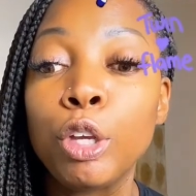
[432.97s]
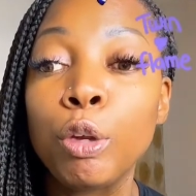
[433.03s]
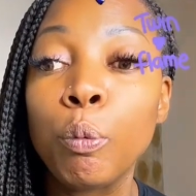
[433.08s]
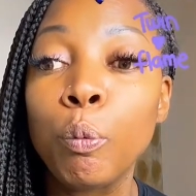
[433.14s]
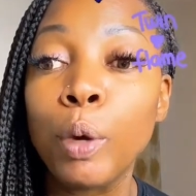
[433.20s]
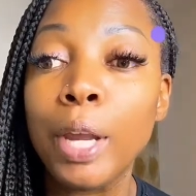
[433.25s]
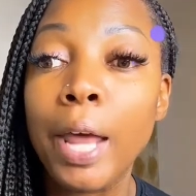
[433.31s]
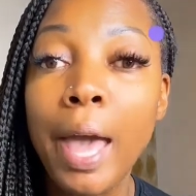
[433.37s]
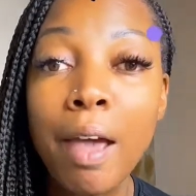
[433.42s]

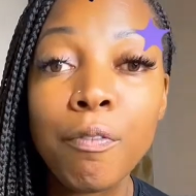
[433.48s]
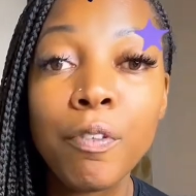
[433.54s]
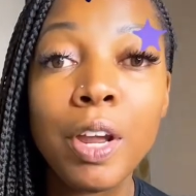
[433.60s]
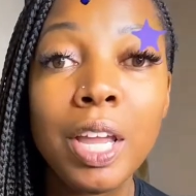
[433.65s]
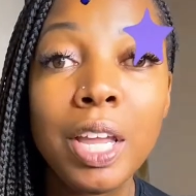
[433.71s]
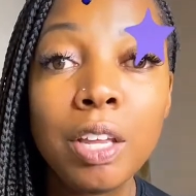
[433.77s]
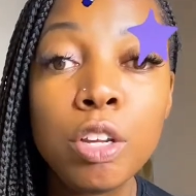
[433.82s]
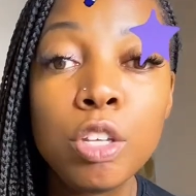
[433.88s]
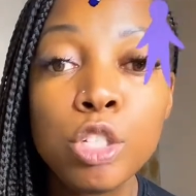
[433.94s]
whatever
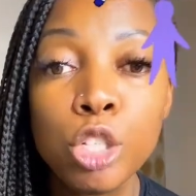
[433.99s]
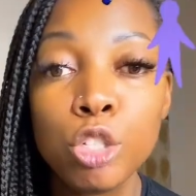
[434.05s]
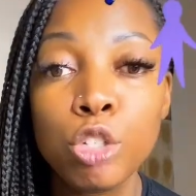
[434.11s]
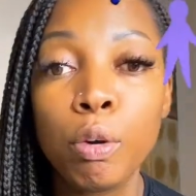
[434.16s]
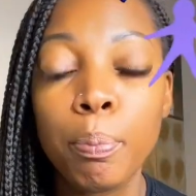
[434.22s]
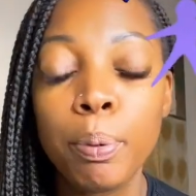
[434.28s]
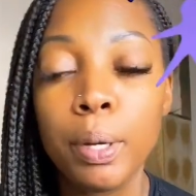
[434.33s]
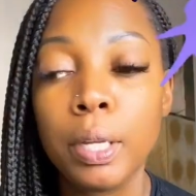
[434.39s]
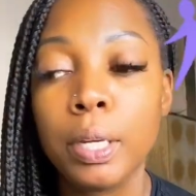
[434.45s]
energy
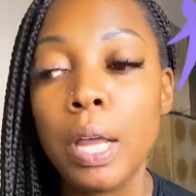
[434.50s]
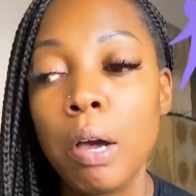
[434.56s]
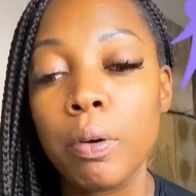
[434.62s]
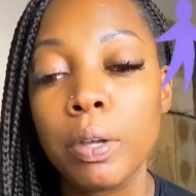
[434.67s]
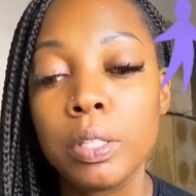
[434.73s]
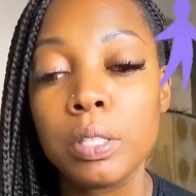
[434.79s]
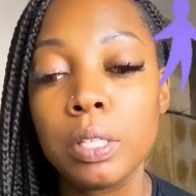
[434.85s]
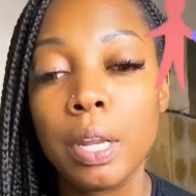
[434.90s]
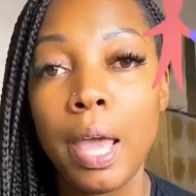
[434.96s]
you're putting out
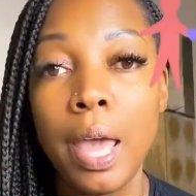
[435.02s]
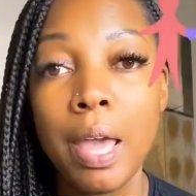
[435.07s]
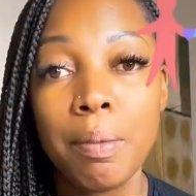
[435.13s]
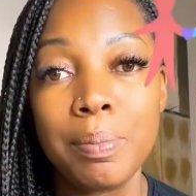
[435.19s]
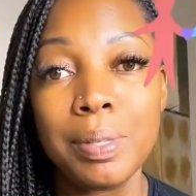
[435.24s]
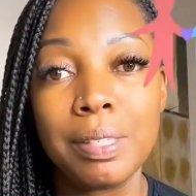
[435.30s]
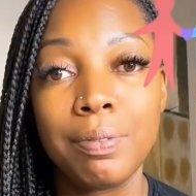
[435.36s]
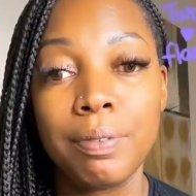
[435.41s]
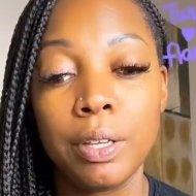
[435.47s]
into the
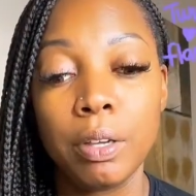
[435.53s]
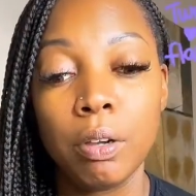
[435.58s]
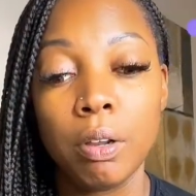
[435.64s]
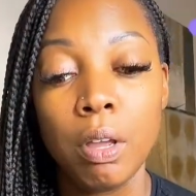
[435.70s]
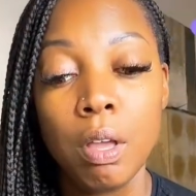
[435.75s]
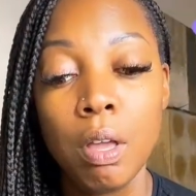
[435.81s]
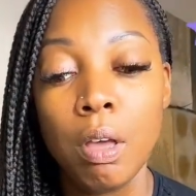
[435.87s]
atmosphere.